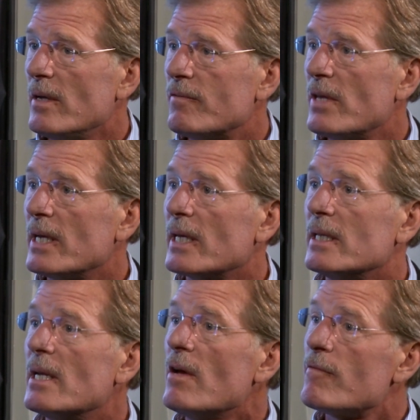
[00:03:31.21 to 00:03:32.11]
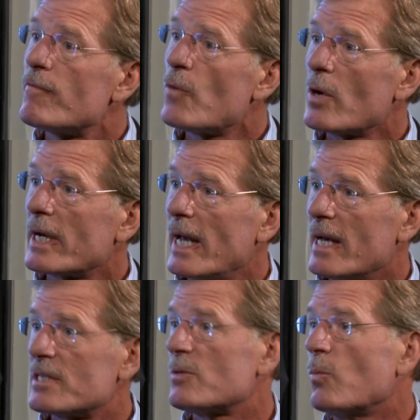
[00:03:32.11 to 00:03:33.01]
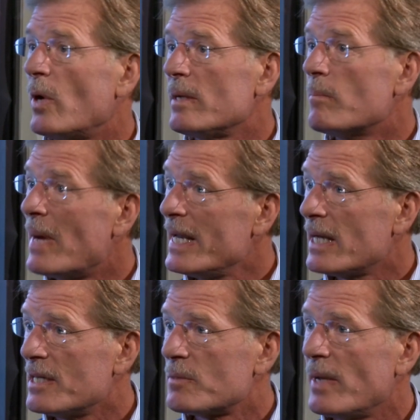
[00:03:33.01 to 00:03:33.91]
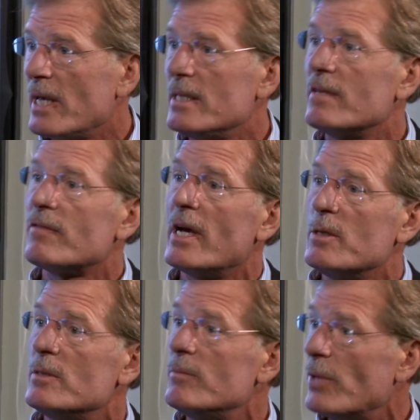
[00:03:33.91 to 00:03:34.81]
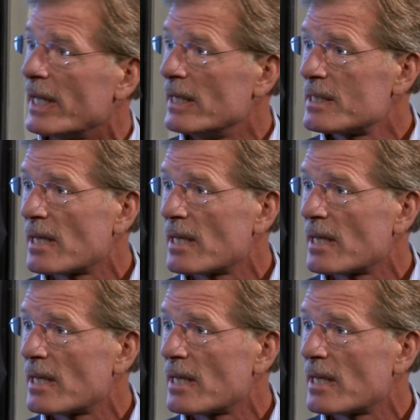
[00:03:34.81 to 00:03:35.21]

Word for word: if they can forecast what might I spend if I bring this